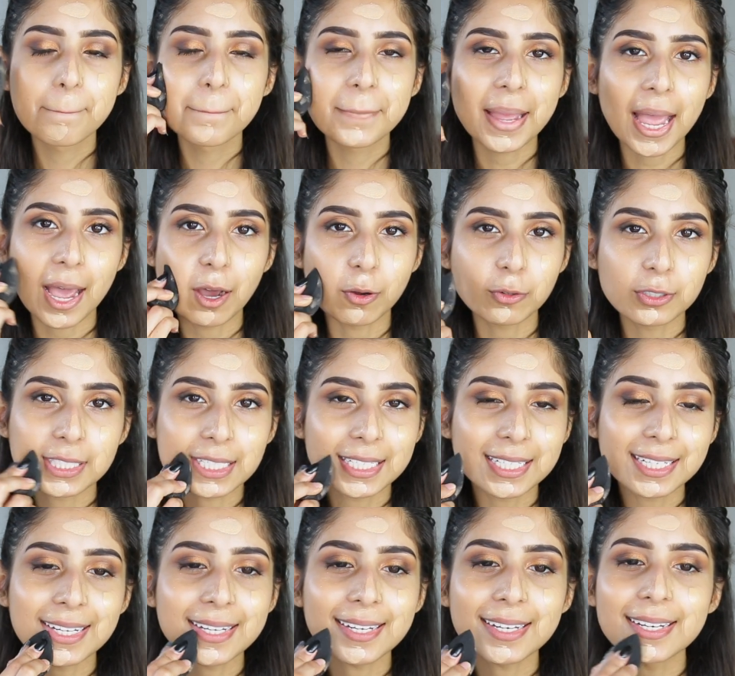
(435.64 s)
pouncing
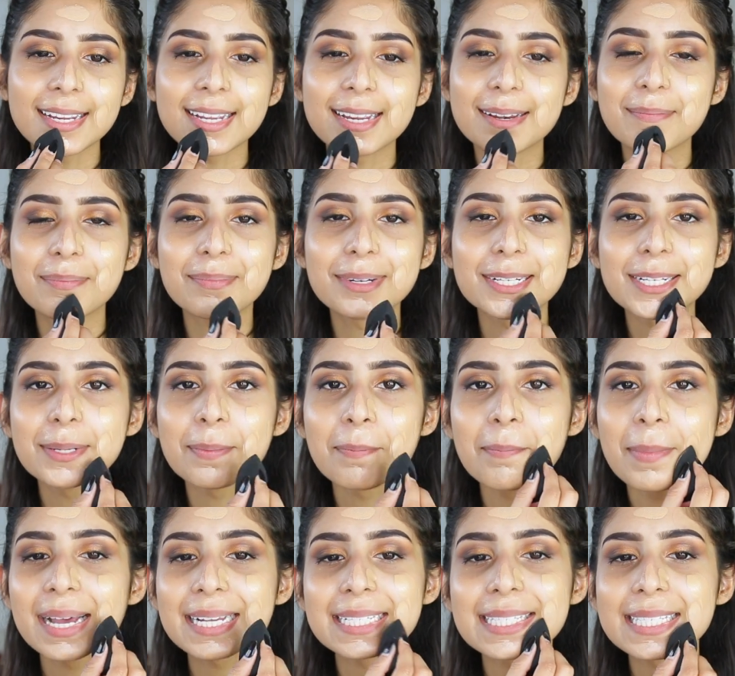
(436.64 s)
it into
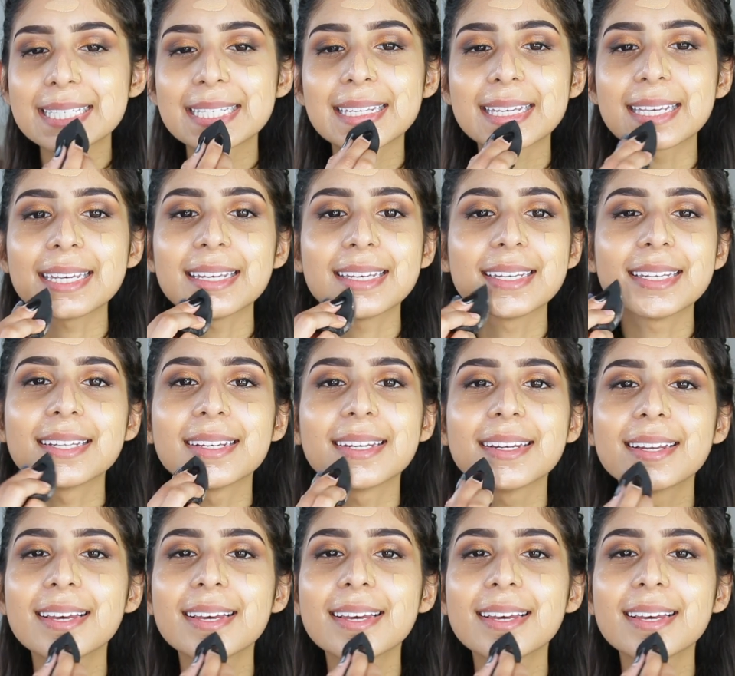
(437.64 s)
my skin.